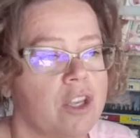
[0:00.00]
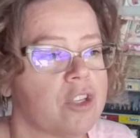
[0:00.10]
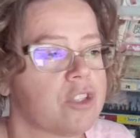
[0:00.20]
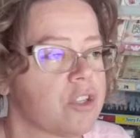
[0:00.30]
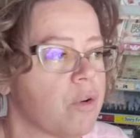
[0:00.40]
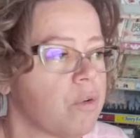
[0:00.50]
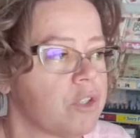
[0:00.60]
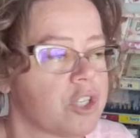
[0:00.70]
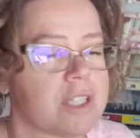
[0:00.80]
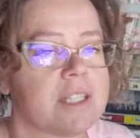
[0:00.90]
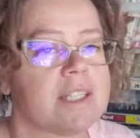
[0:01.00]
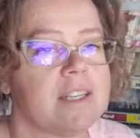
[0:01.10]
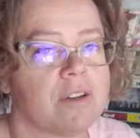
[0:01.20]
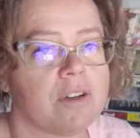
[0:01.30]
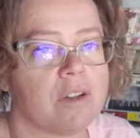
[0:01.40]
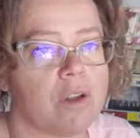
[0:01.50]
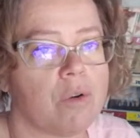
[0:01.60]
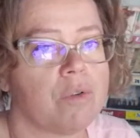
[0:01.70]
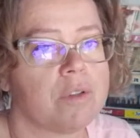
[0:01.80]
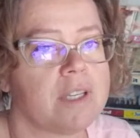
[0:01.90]
So just this year
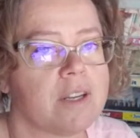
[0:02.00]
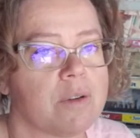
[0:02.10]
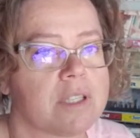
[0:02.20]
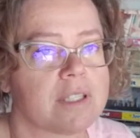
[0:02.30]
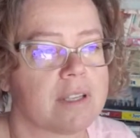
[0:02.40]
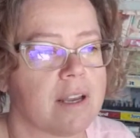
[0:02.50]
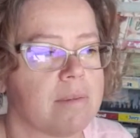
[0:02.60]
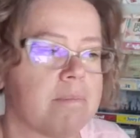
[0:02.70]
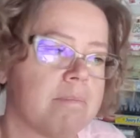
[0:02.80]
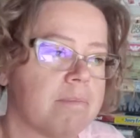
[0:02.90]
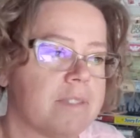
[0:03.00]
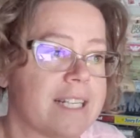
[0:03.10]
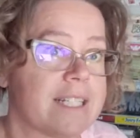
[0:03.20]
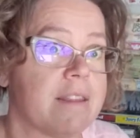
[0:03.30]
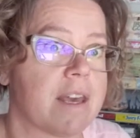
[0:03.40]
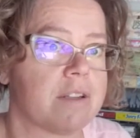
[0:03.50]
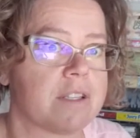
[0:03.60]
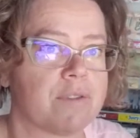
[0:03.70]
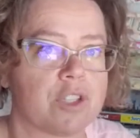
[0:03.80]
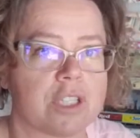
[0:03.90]
alone, you know, it's $16,000 for